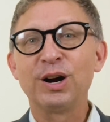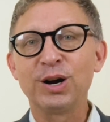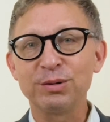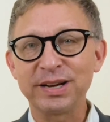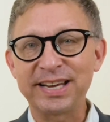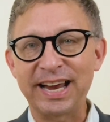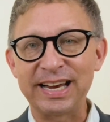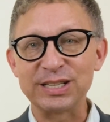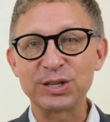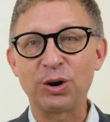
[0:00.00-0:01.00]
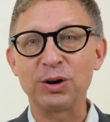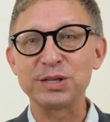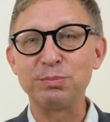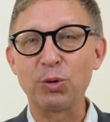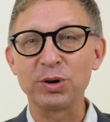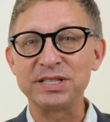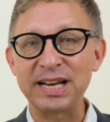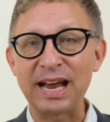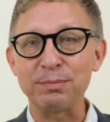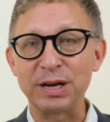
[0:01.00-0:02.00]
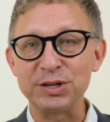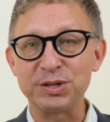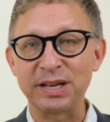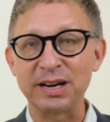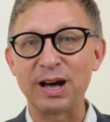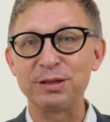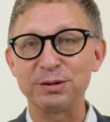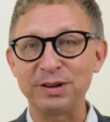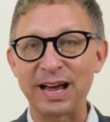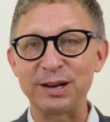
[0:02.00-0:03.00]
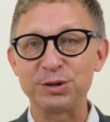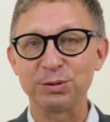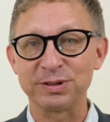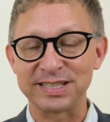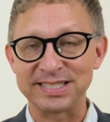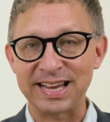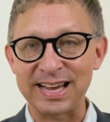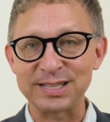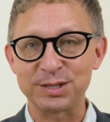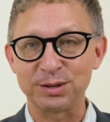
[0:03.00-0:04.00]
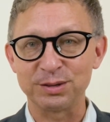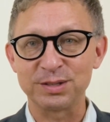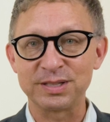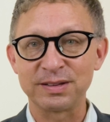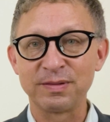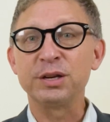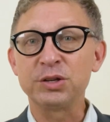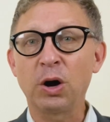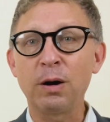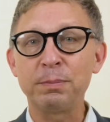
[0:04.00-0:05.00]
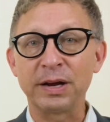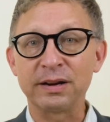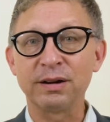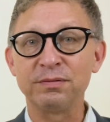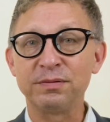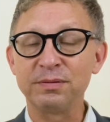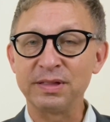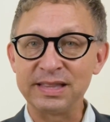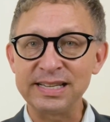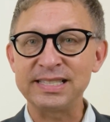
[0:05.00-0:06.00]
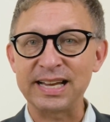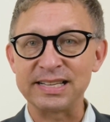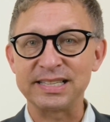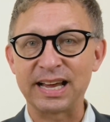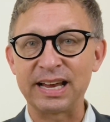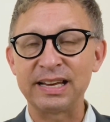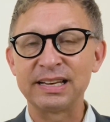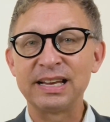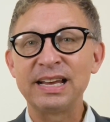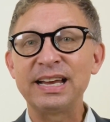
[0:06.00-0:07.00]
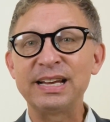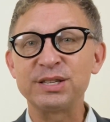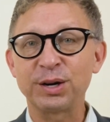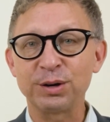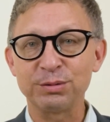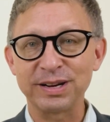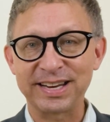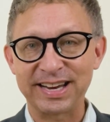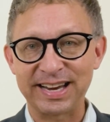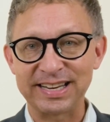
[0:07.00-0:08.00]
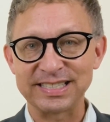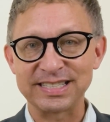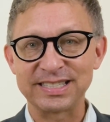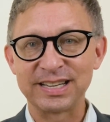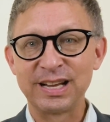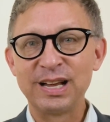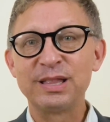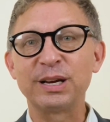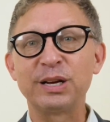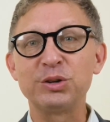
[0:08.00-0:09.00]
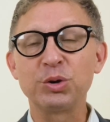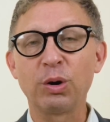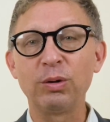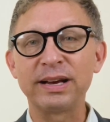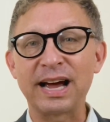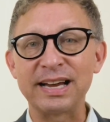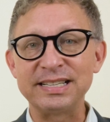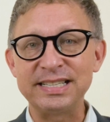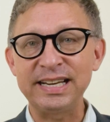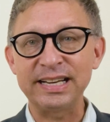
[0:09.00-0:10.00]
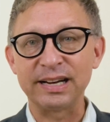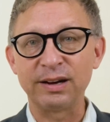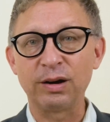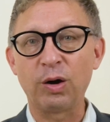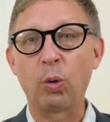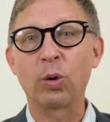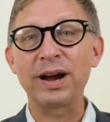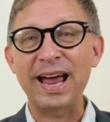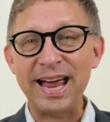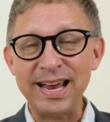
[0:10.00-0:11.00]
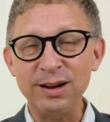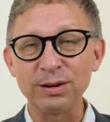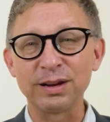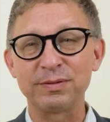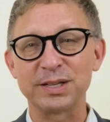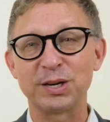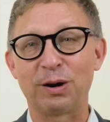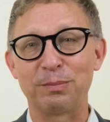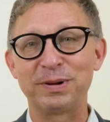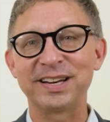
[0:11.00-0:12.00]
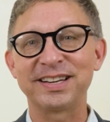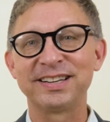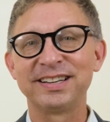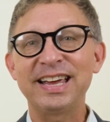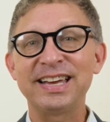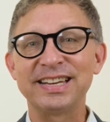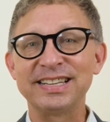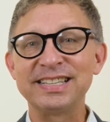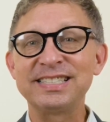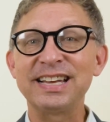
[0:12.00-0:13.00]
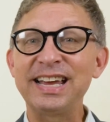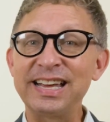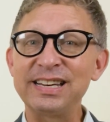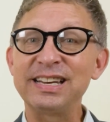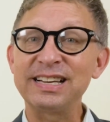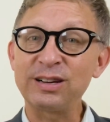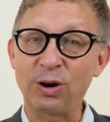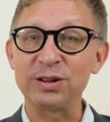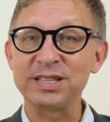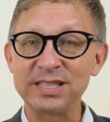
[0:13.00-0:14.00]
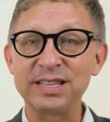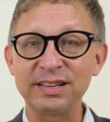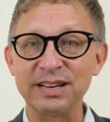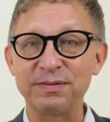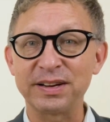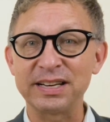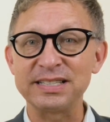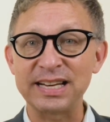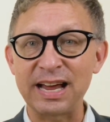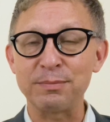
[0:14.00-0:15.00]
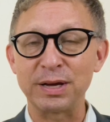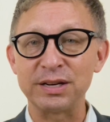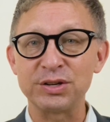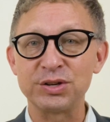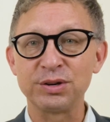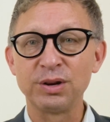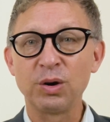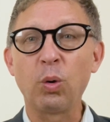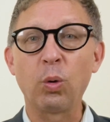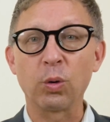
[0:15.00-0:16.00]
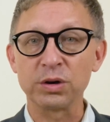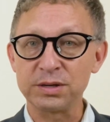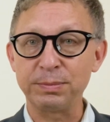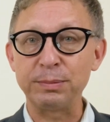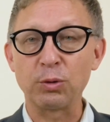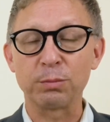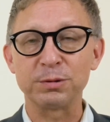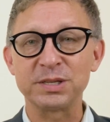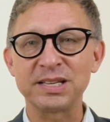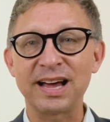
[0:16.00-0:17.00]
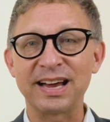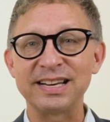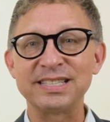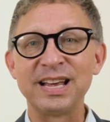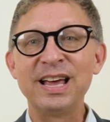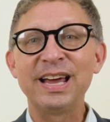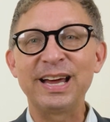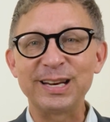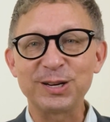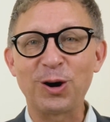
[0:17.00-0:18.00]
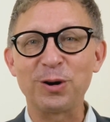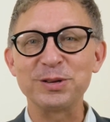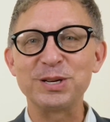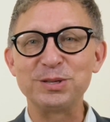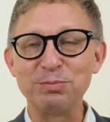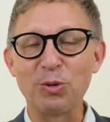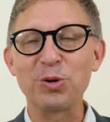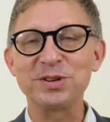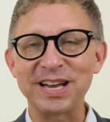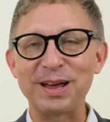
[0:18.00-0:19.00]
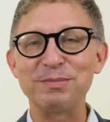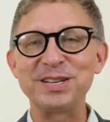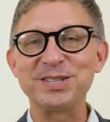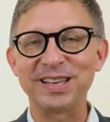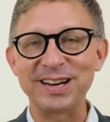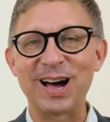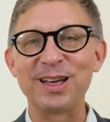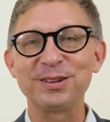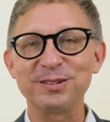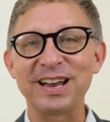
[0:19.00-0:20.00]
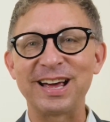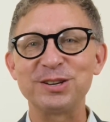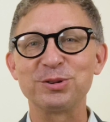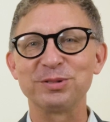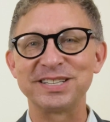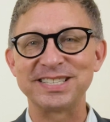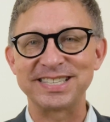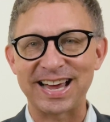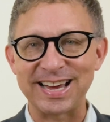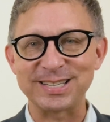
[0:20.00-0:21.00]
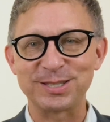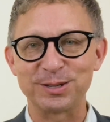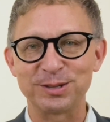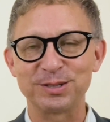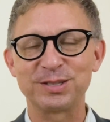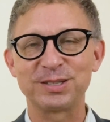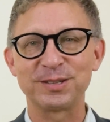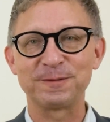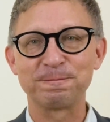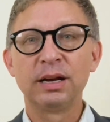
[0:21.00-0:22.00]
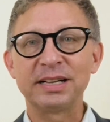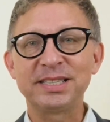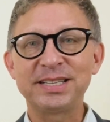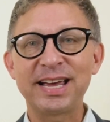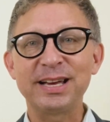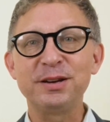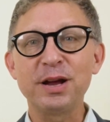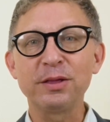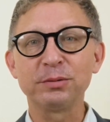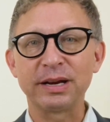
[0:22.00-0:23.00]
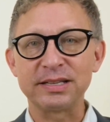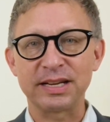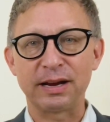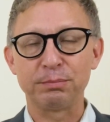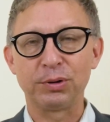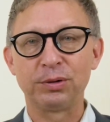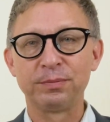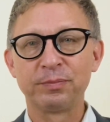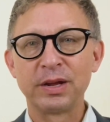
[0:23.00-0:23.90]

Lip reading: hurricanes cause more damage than other natural disasters. The topic of this essay is hurricanes. The controlling idea or angle of the topic is it causes significant damage. Or to be more precise, it causes more damage than other natural disasters. Let's take another example.